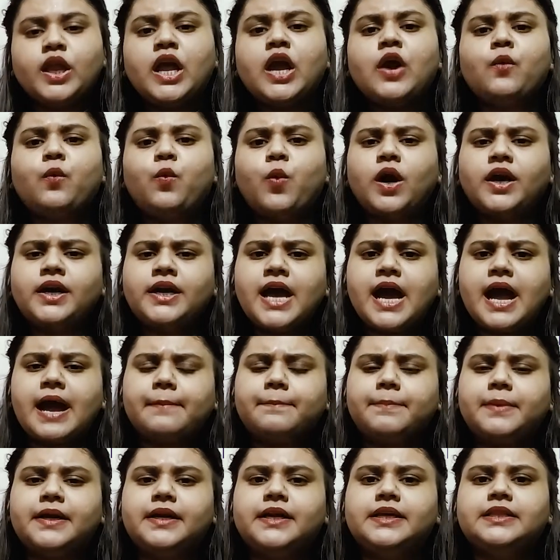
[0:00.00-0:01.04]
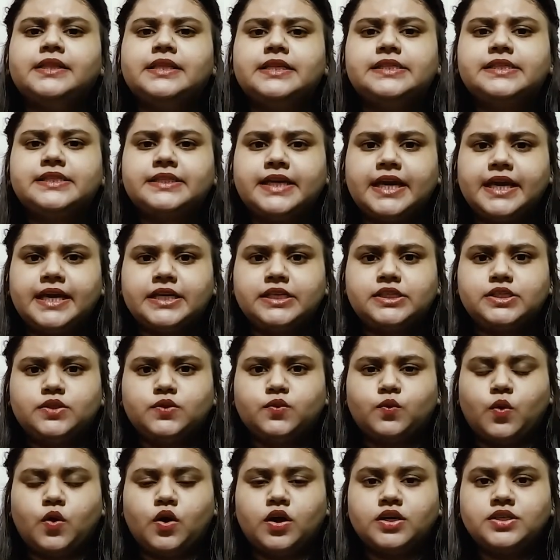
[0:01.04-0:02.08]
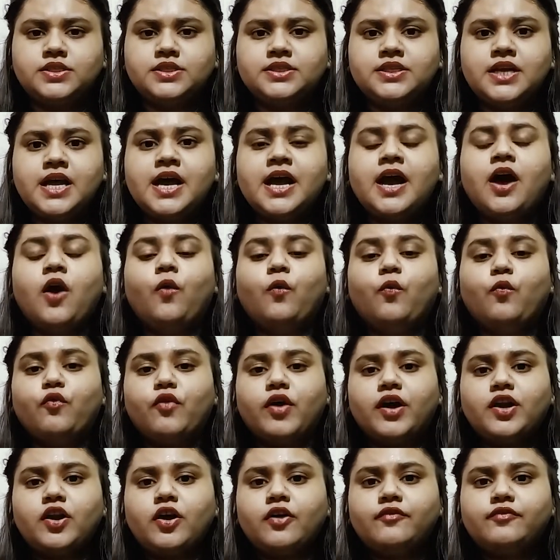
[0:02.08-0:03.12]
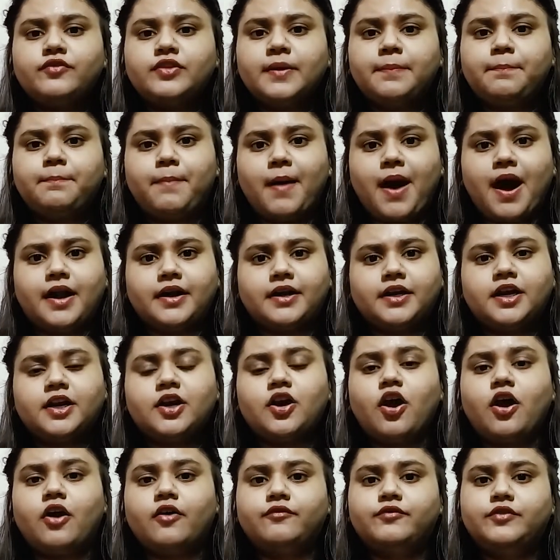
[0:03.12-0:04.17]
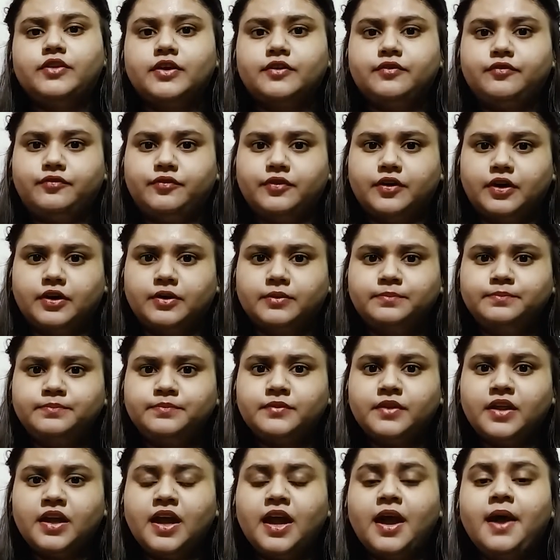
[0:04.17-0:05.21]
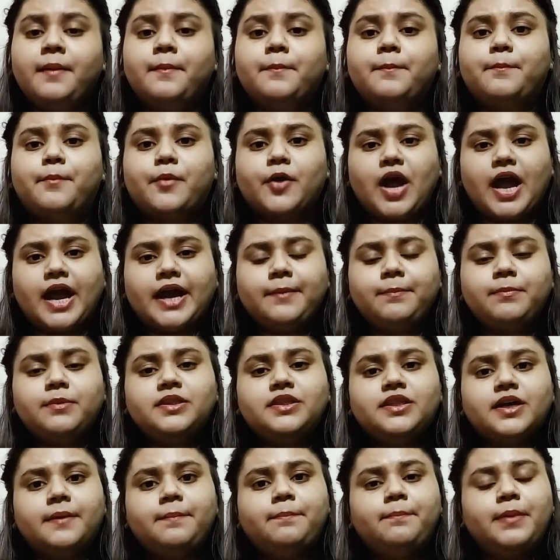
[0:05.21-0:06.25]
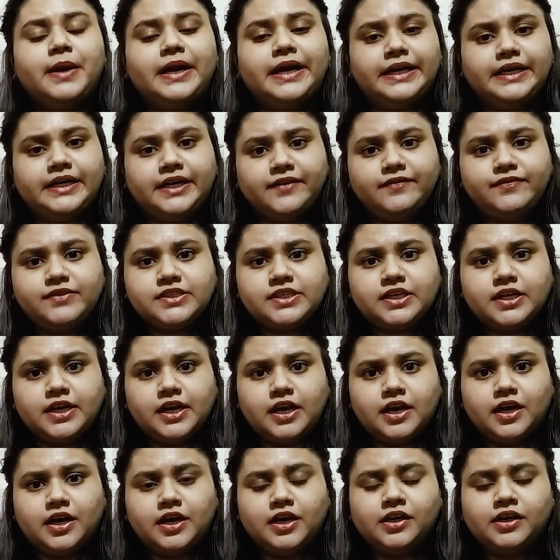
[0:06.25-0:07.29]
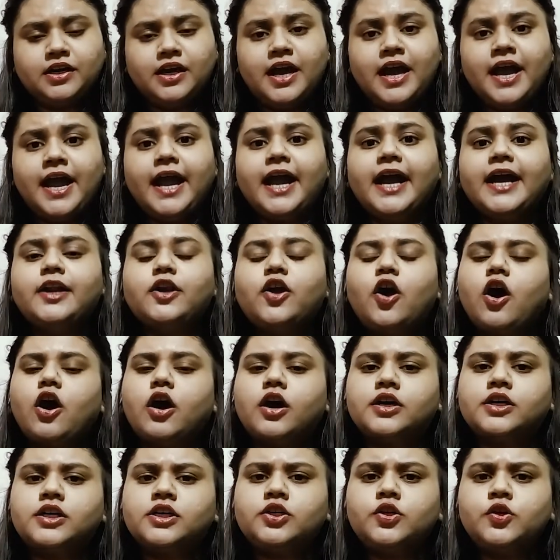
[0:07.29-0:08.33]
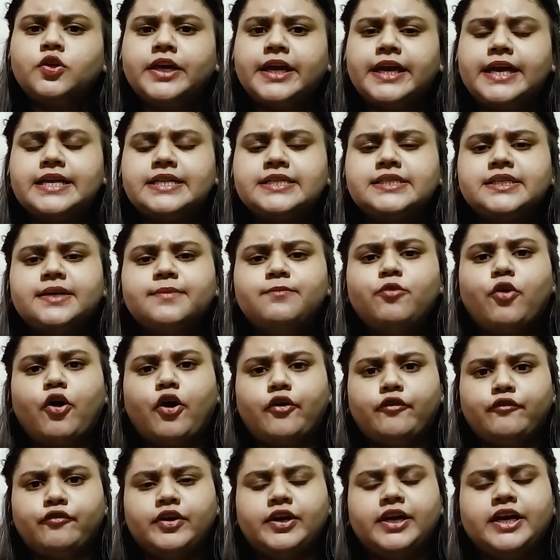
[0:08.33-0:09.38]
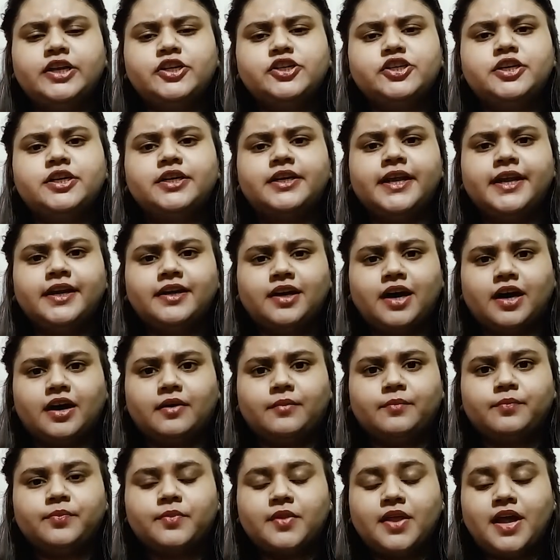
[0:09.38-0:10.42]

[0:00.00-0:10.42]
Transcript: What happened in this case was one of the partner of the firm bribed the plaintiff's clerk in order to gain some confidential data.